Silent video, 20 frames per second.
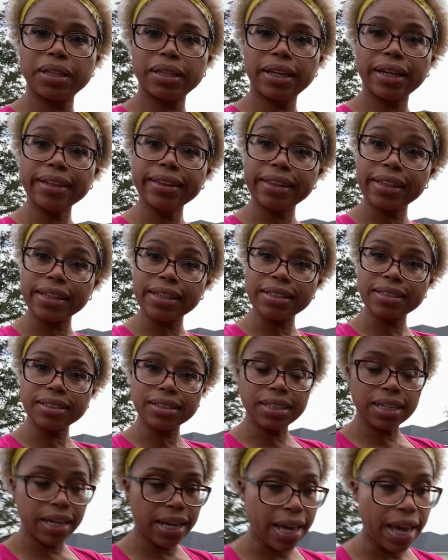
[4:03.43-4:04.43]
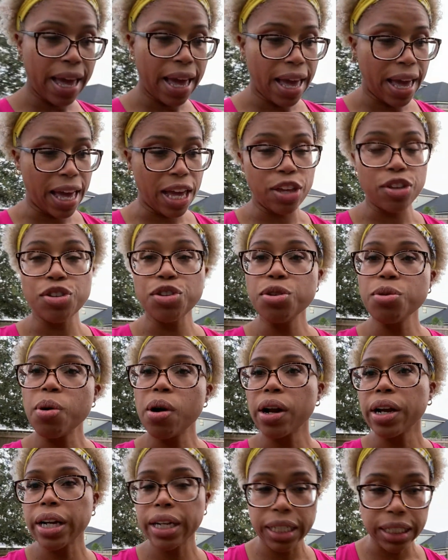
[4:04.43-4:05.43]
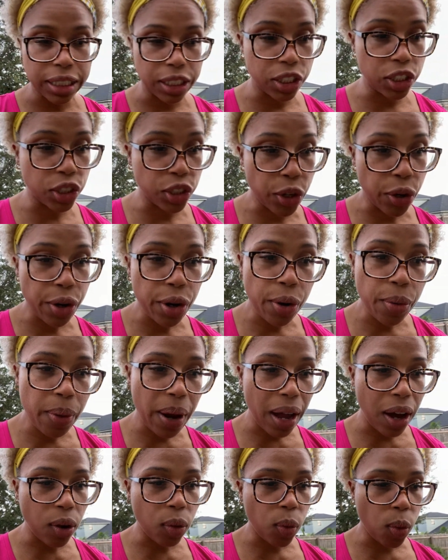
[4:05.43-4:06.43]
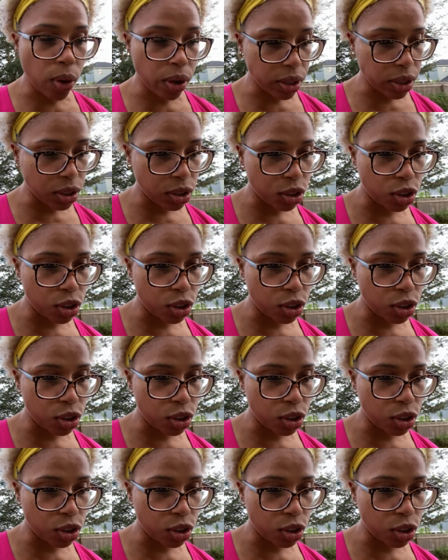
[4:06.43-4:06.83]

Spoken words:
like this, and you are going to stir it around once,